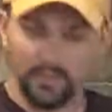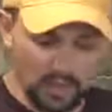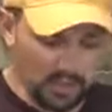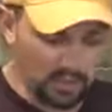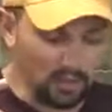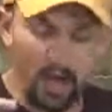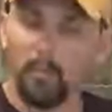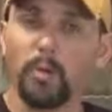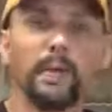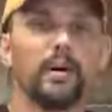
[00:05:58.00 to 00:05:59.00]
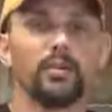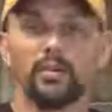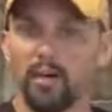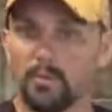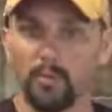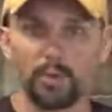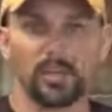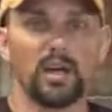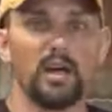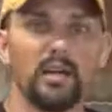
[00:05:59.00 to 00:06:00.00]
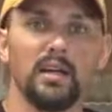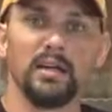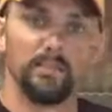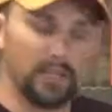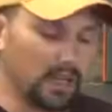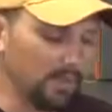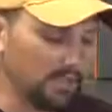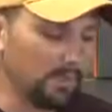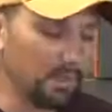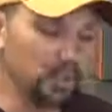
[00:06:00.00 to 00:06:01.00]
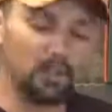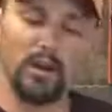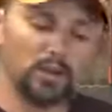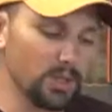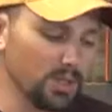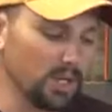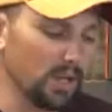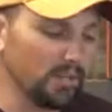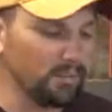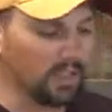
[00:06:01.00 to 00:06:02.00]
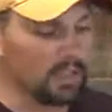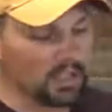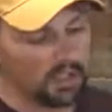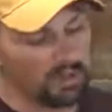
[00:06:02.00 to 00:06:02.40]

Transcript: It's a lot more powder, a lot more shot, typically larger shot. Like this is